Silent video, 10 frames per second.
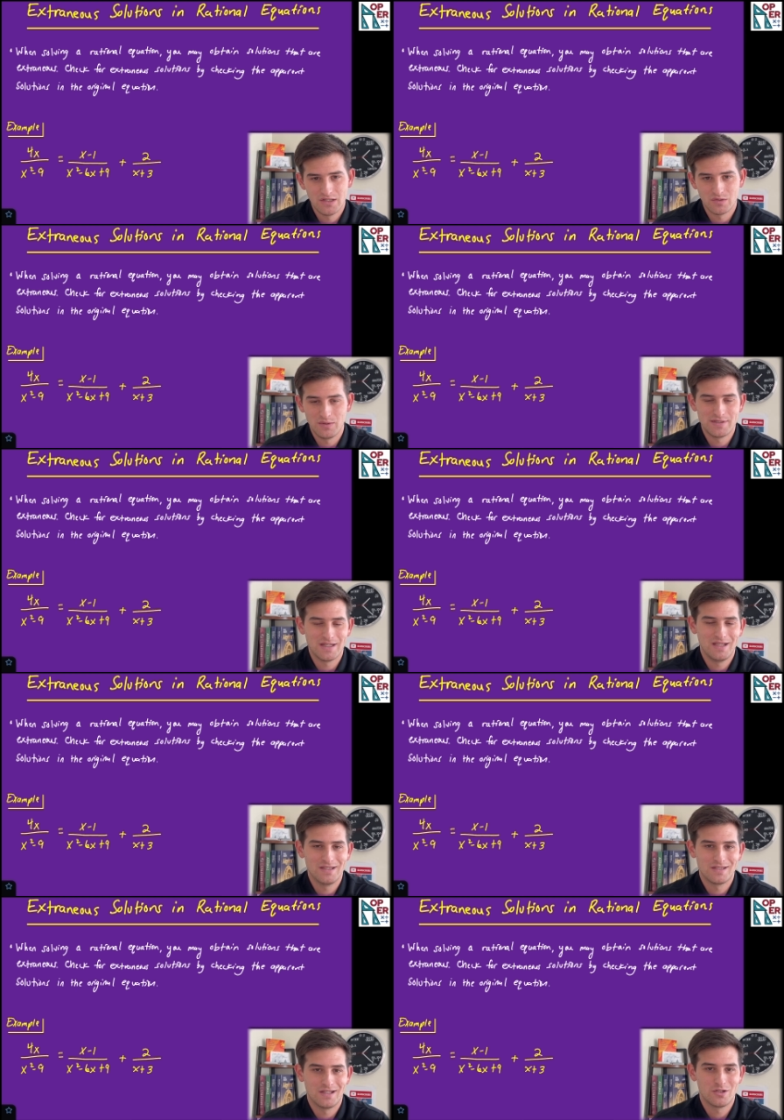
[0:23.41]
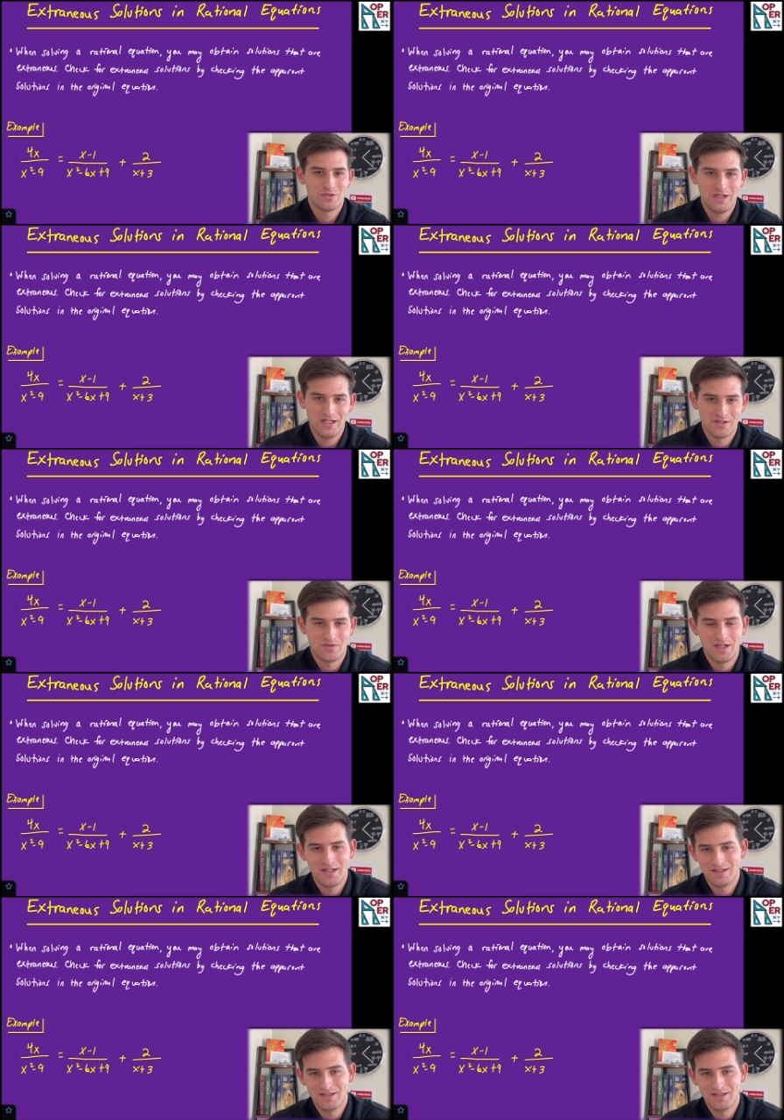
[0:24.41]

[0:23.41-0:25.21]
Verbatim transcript: So we would say it's extraneous, right?